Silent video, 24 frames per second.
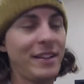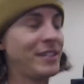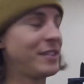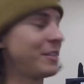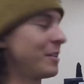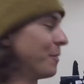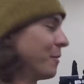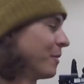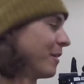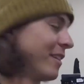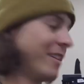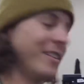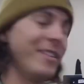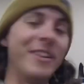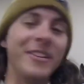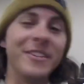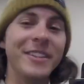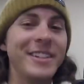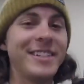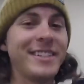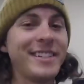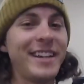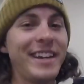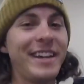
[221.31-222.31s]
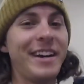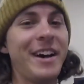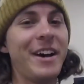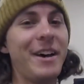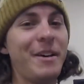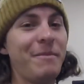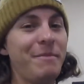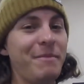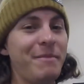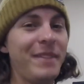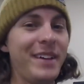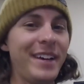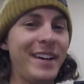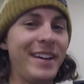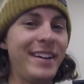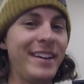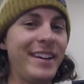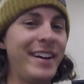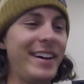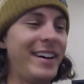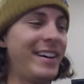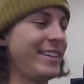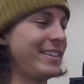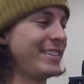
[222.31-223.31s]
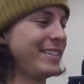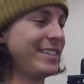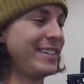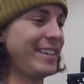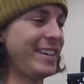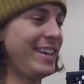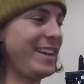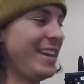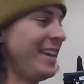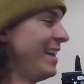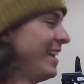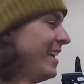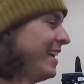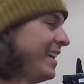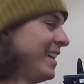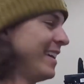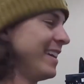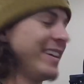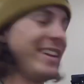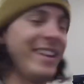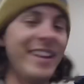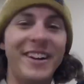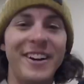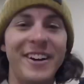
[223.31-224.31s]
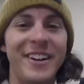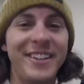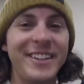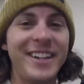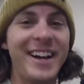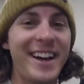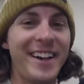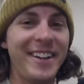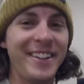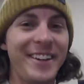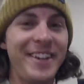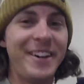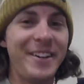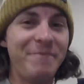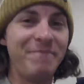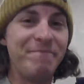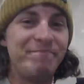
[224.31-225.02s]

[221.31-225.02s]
So we're going to load this thing up and get it all dialed up.